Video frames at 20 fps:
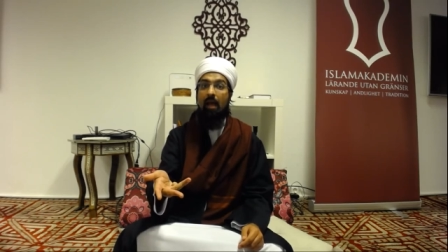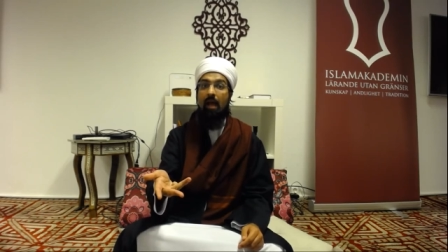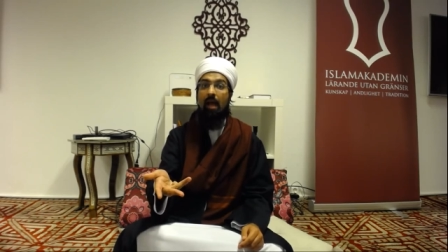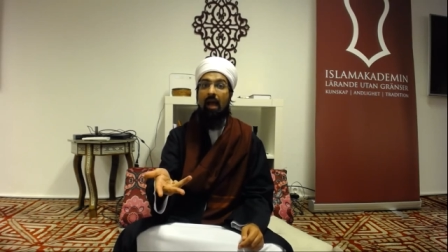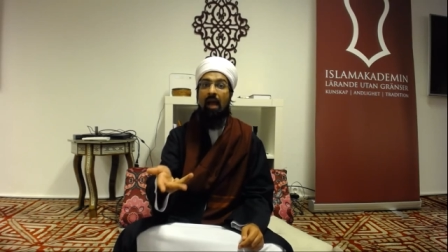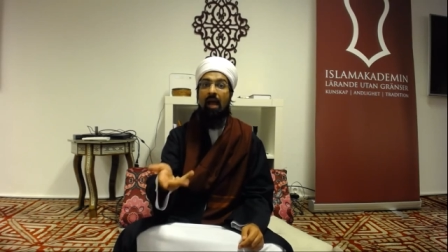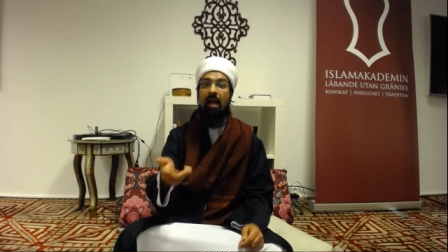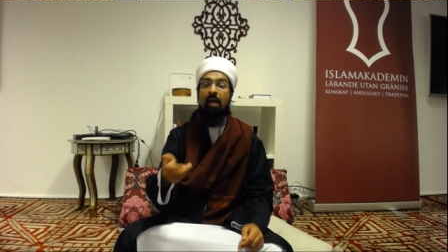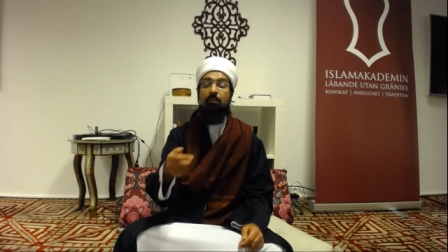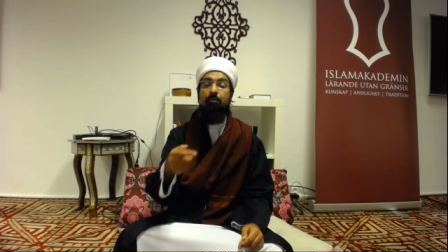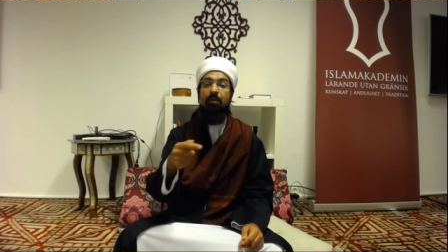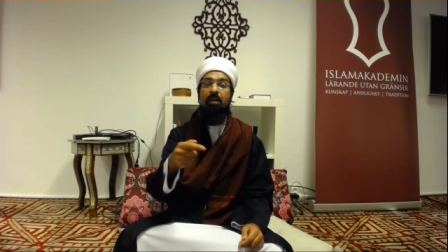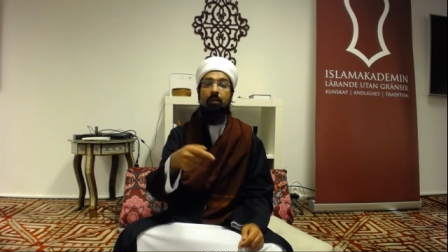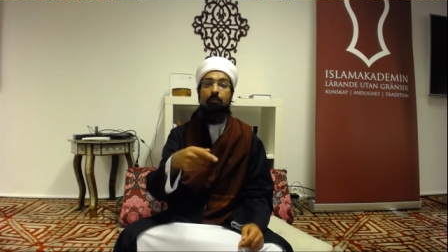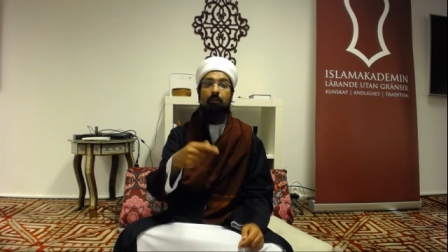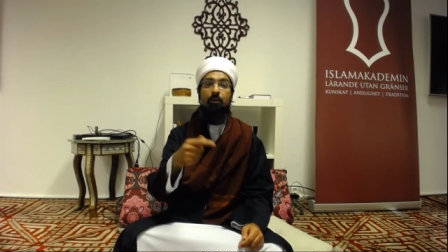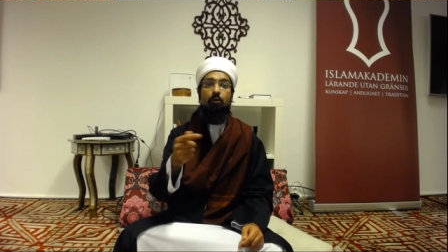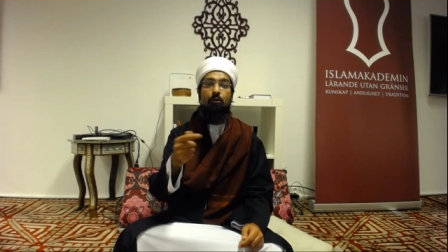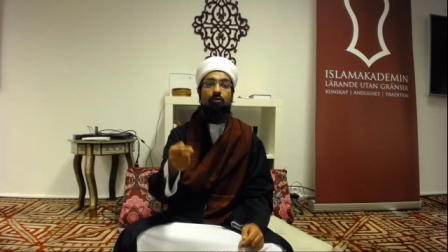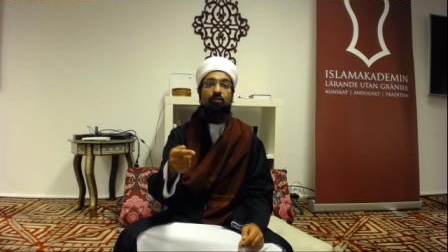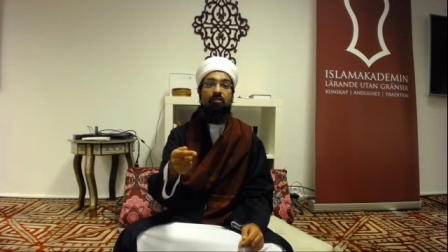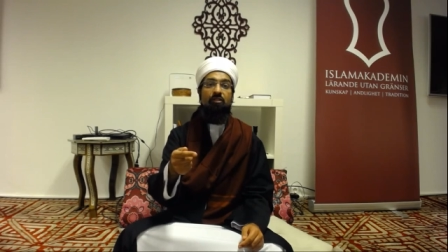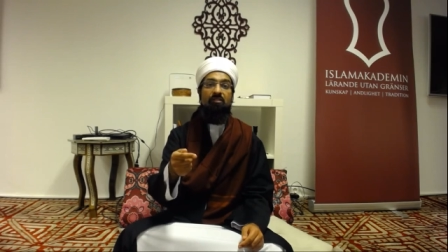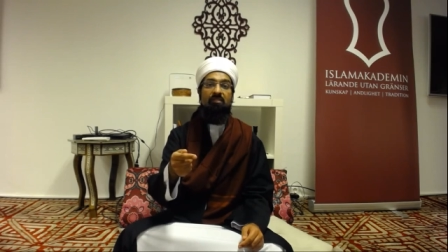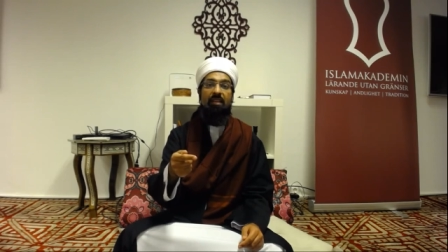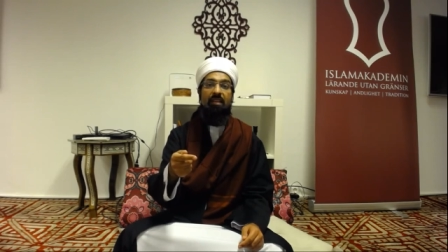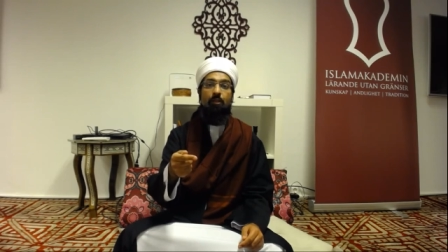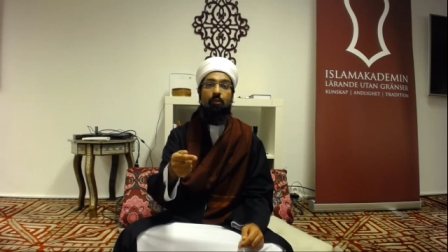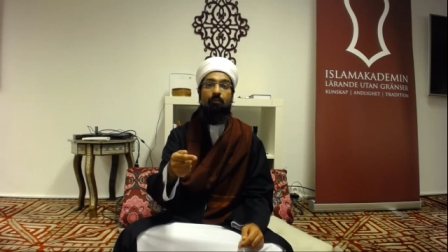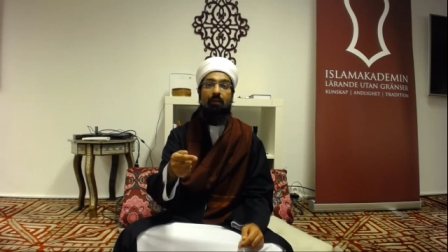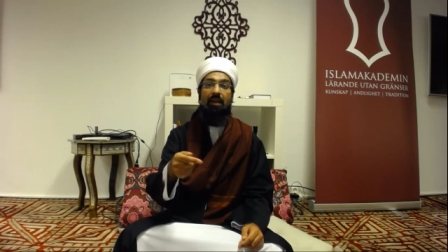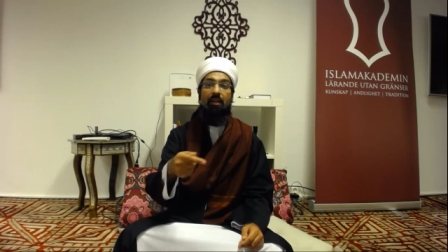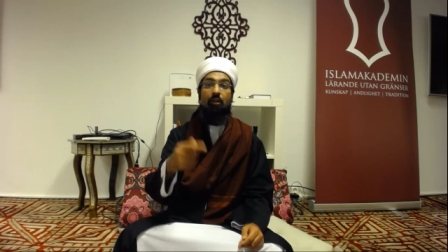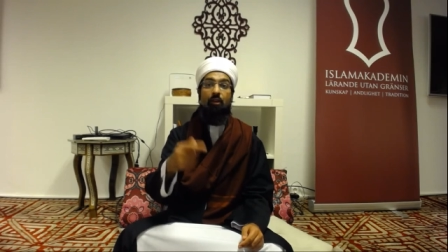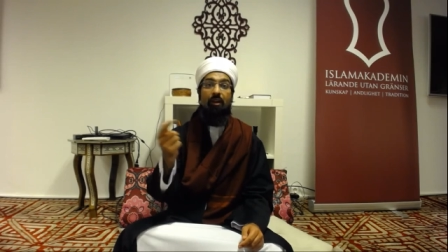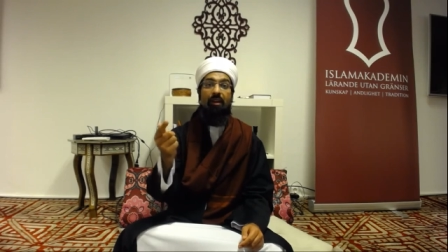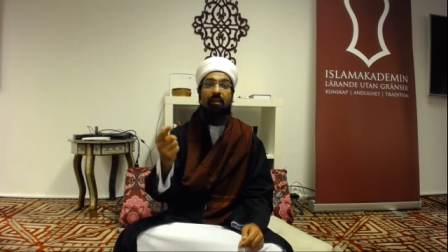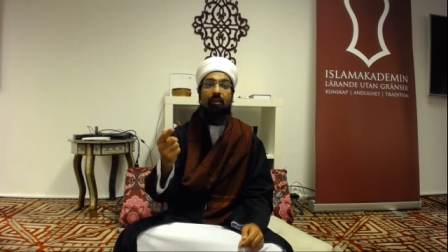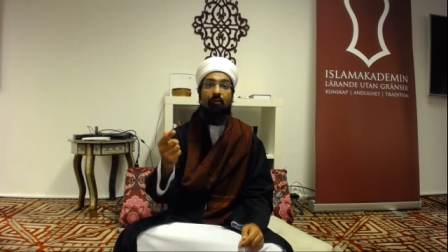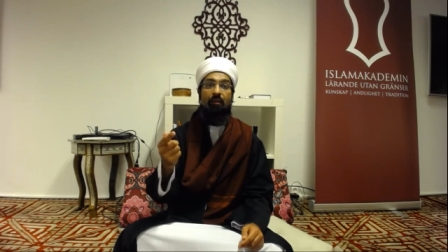And people used to say to my
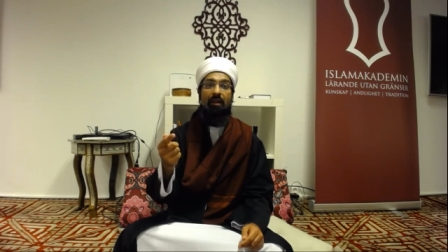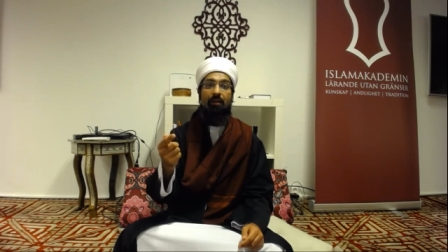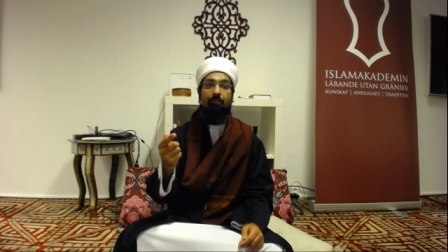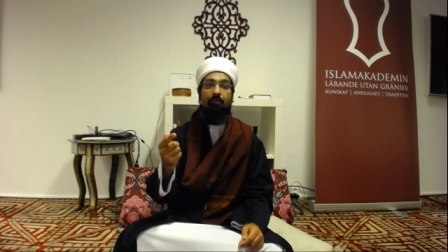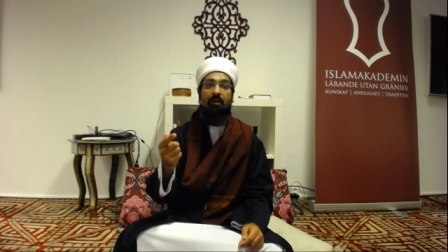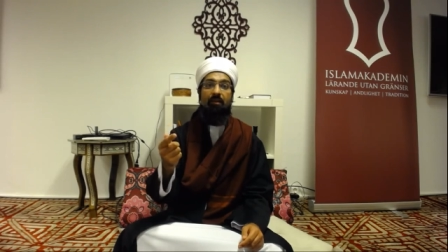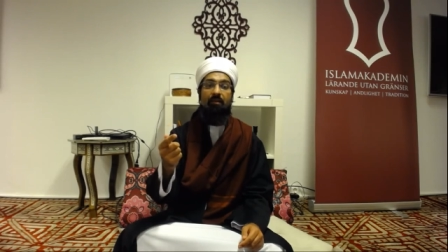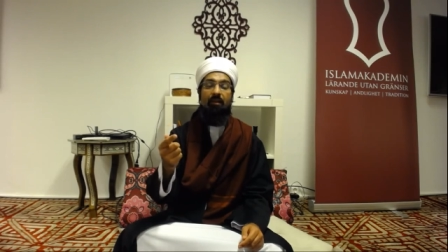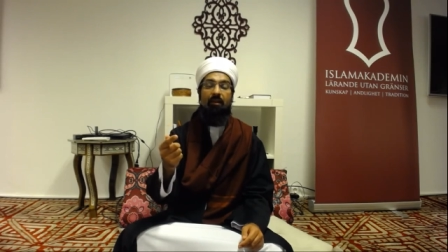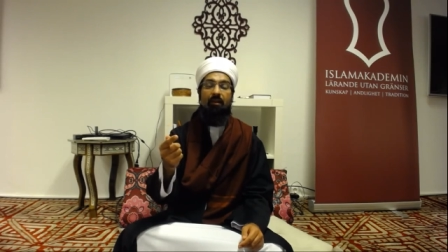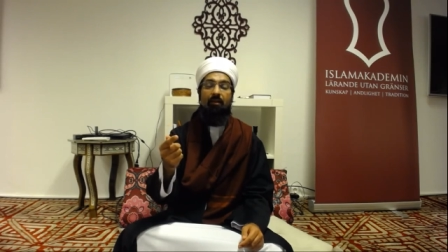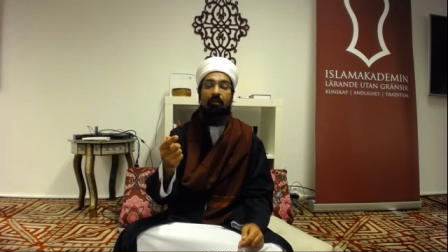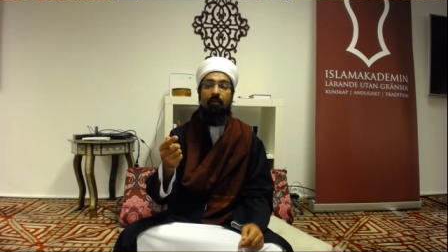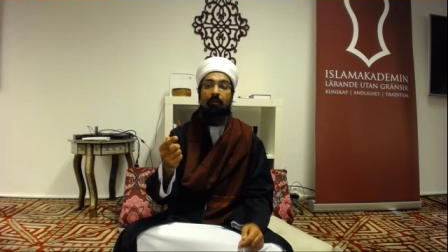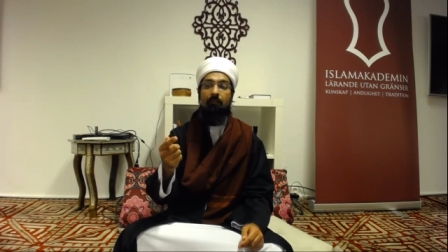great-grandmother,